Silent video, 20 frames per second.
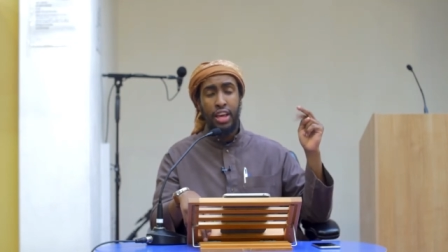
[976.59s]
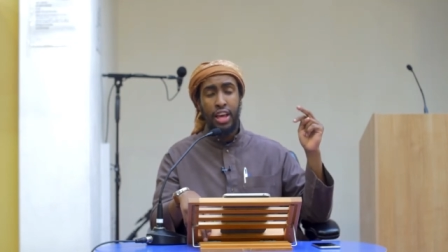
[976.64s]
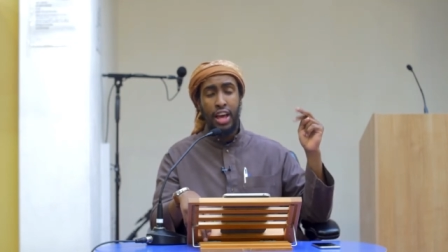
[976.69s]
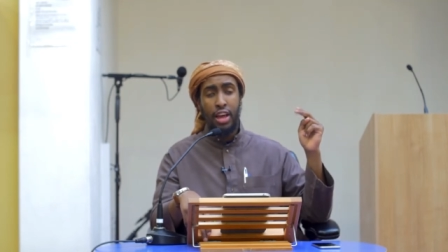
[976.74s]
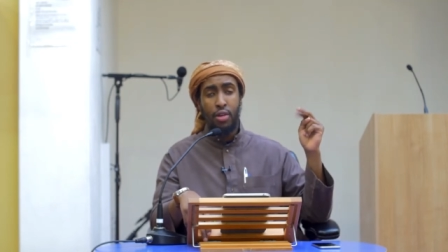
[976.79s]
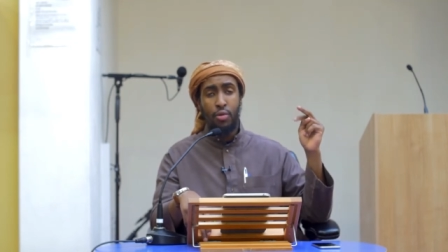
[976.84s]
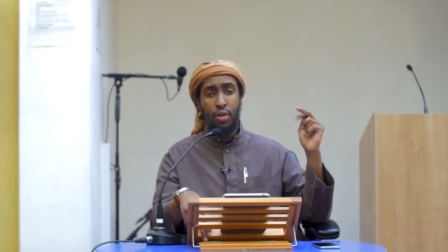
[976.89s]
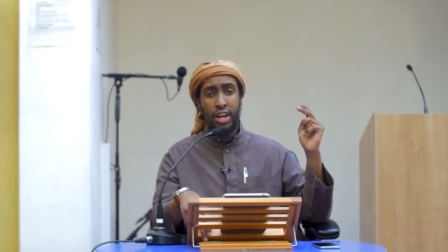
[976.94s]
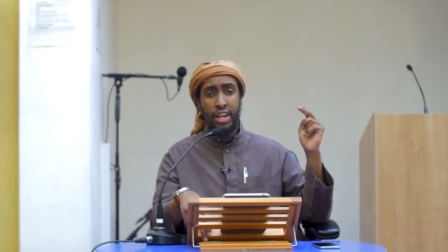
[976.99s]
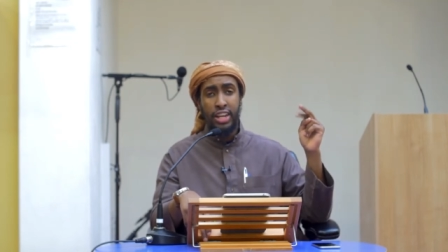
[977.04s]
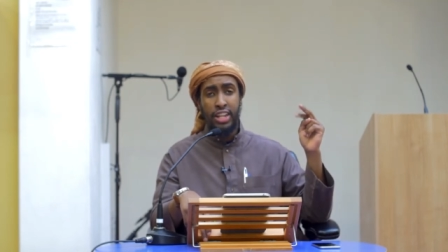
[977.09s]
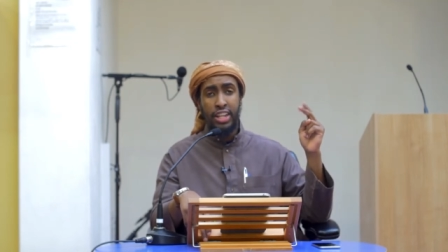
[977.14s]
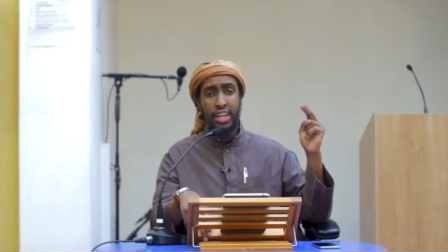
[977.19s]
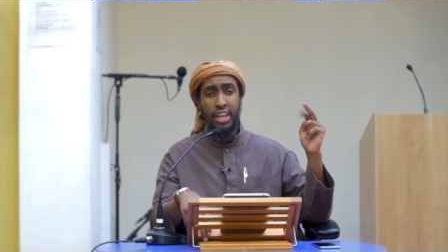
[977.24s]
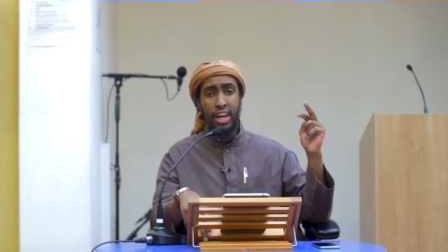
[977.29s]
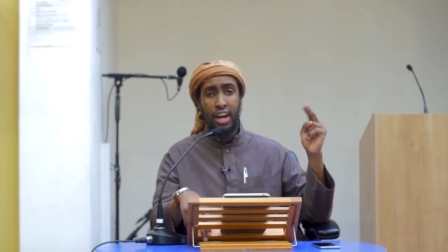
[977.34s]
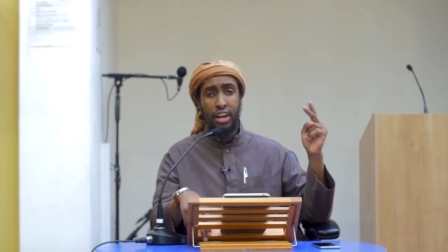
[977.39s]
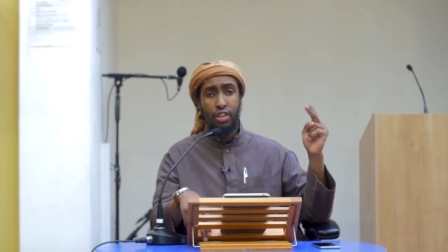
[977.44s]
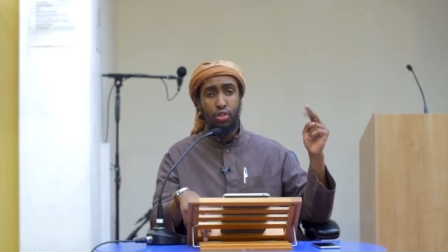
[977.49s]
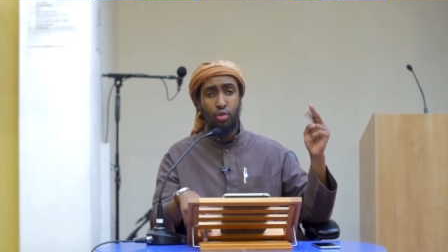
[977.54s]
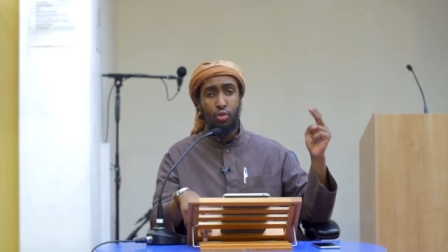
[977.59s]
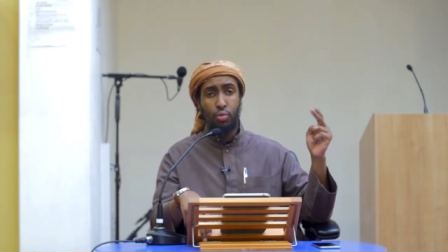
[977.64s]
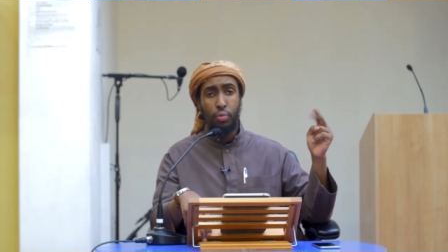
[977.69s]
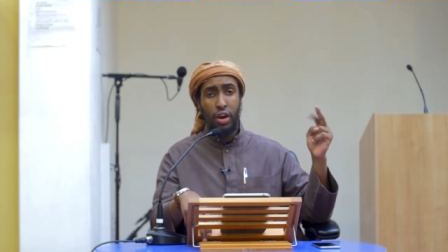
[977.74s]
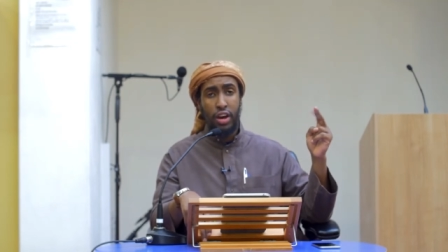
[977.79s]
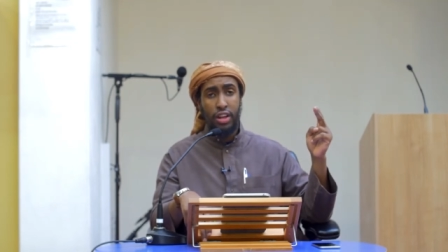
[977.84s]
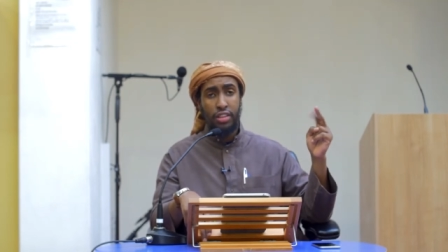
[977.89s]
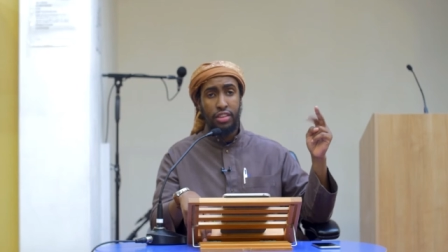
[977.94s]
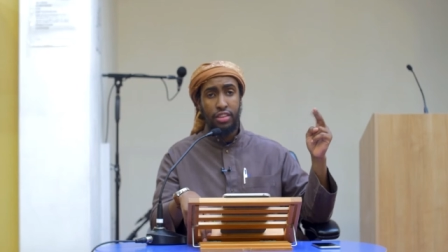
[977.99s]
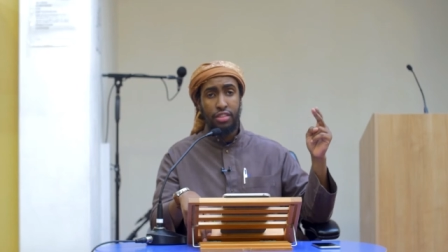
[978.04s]
Al Wa'idiyya are two
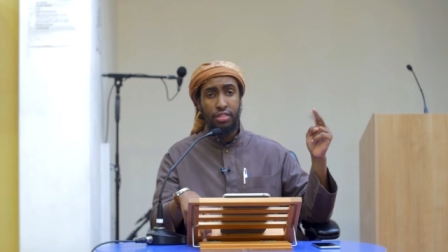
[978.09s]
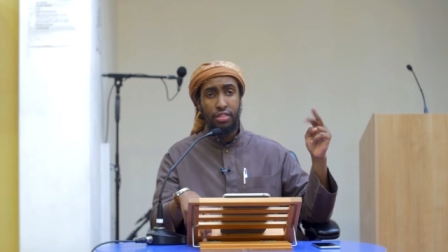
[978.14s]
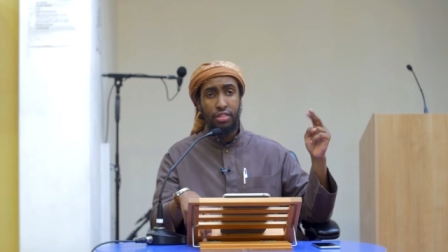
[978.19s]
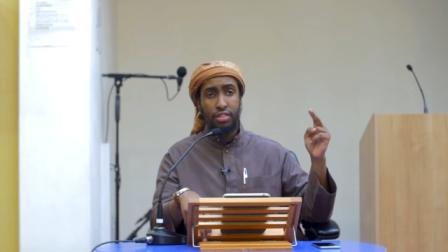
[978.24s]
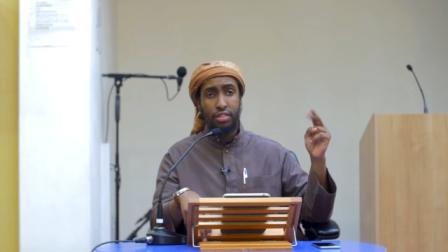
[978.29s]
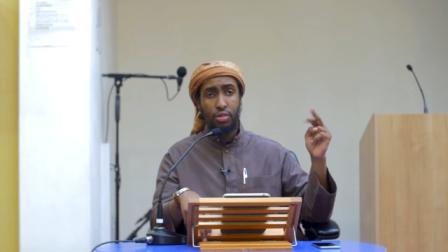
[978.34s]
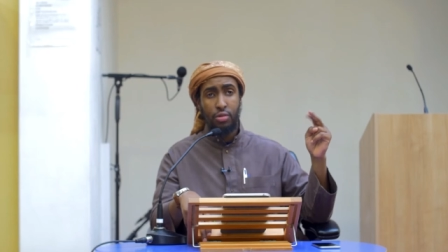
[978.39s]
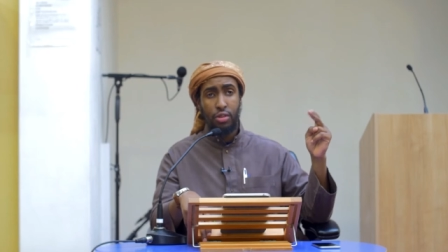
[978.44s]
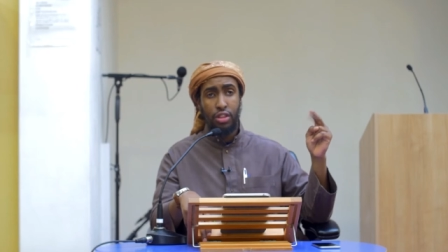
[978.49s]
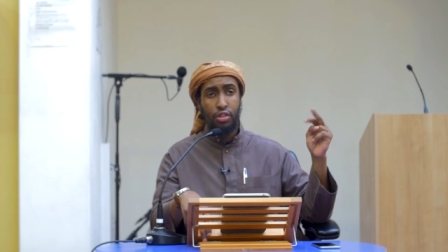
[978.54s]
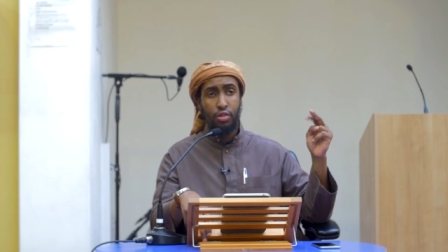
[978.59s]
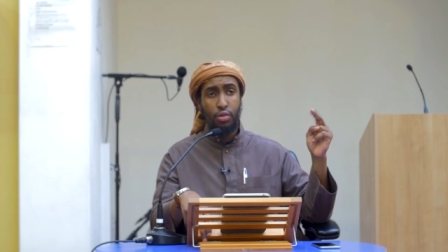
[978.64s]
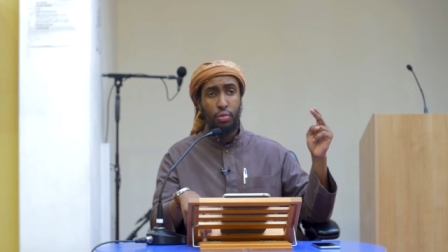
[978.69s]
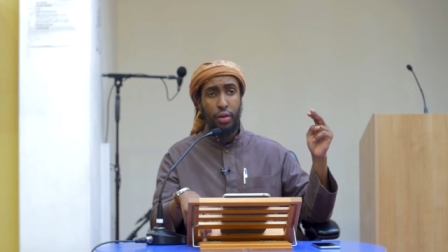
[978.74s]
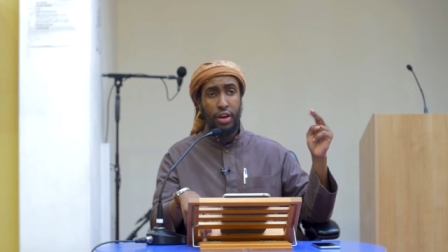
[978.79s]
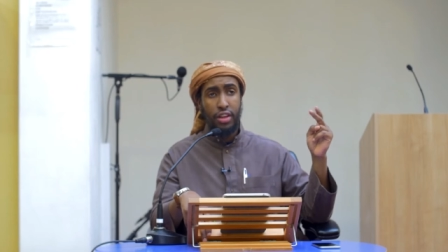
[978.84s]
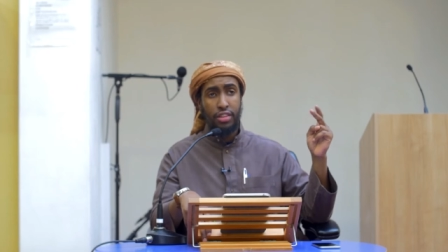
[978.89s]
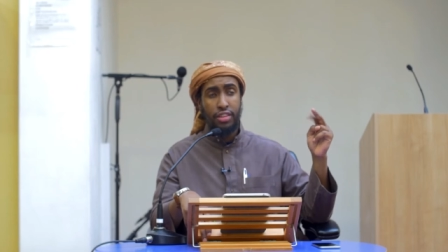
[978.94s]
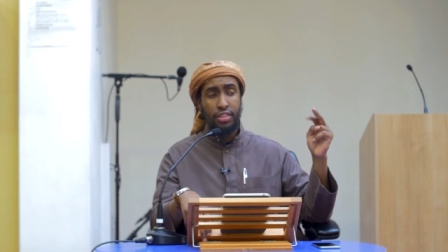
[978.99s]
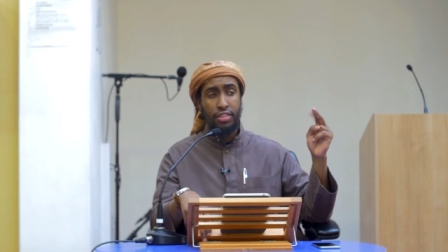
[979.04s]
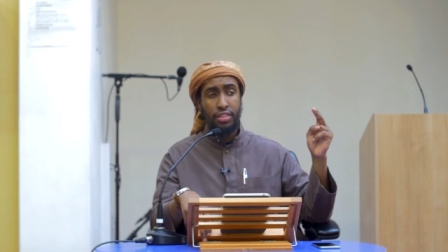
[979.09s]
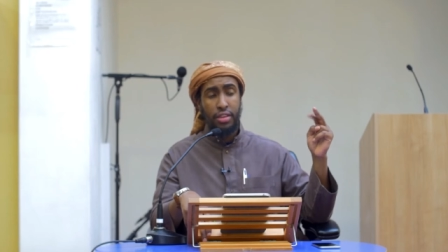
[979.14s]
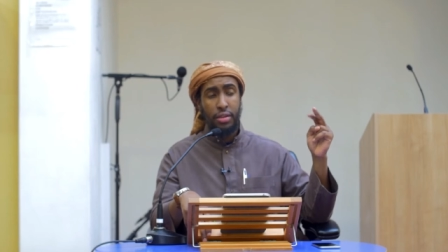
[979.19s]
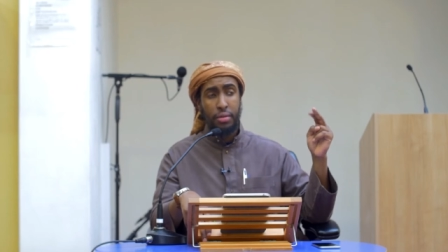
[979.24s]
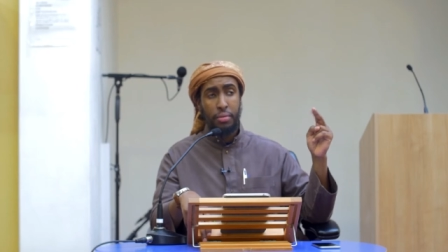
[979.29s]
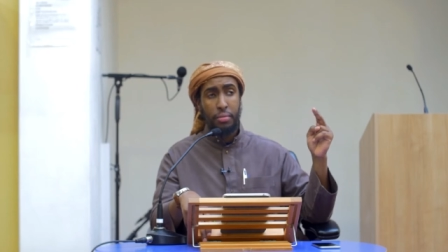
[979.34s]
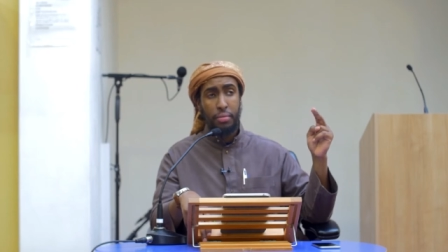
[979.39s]
parties. Who are the two parties?